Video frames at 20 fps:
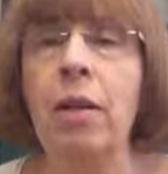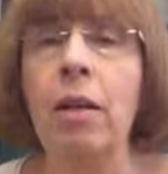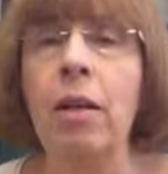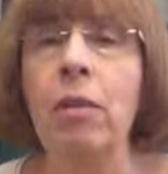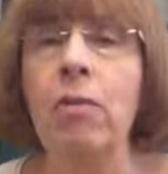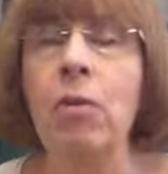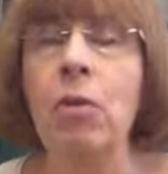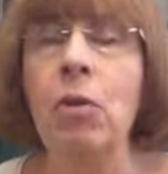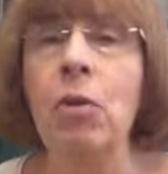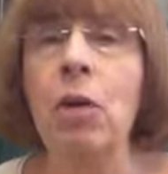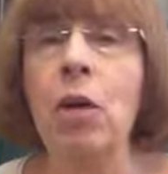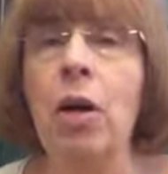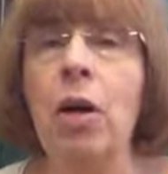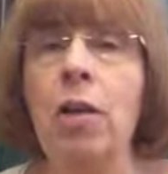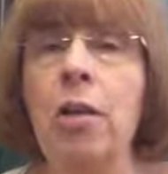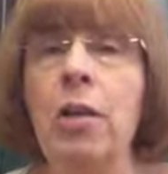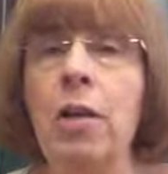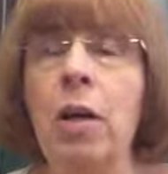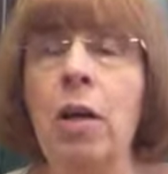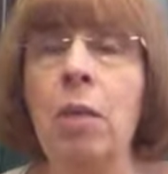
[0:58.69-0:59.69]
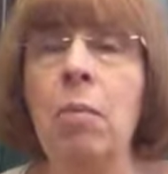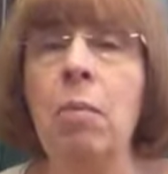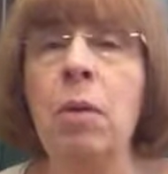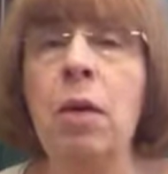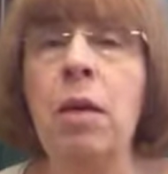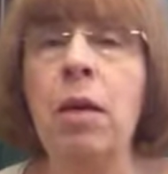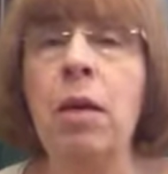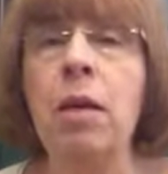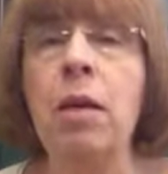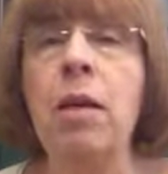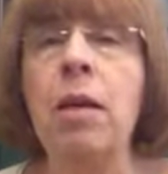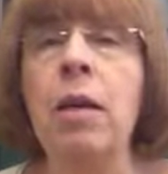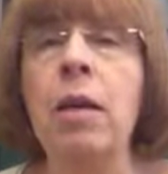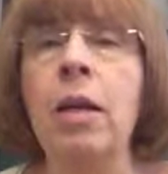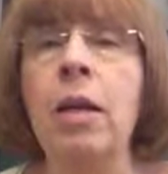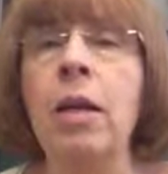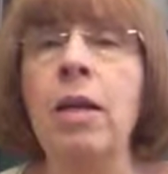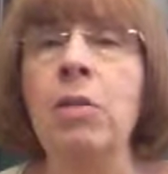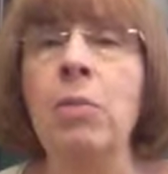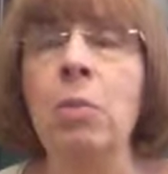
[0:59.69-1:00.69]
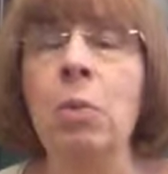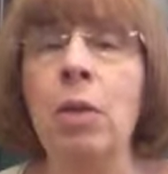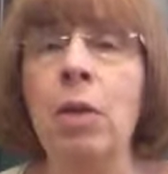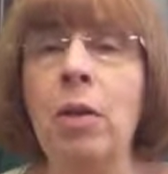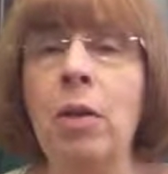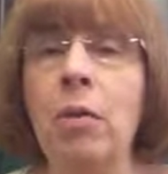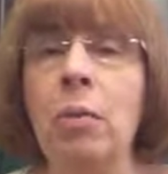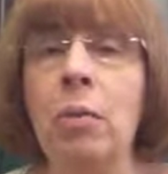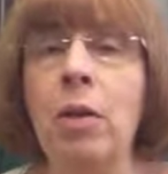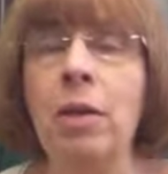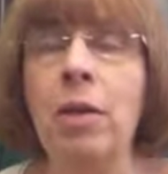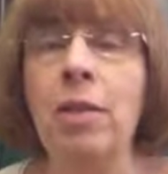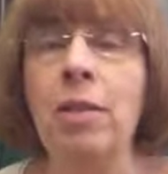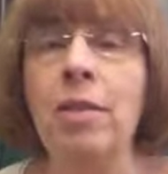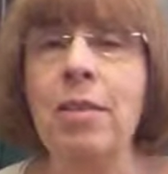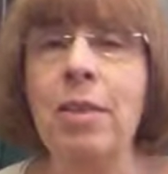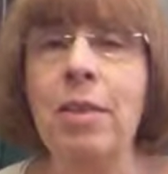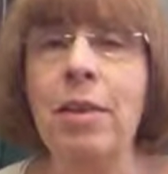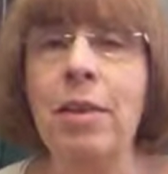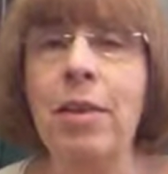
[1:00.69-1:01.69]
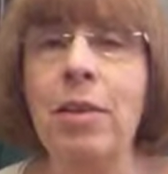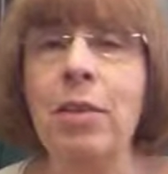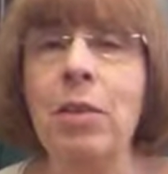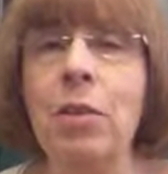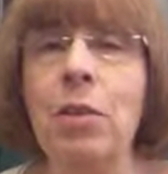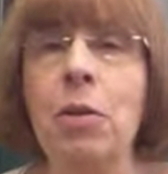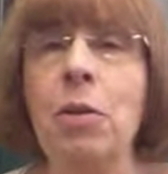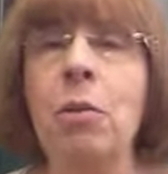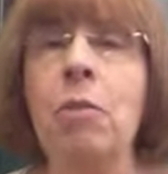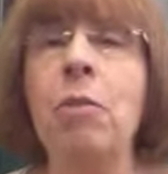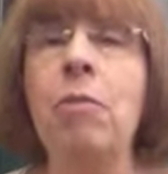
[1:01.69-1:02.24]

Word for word: If you contact me, it's one of the readings that I do.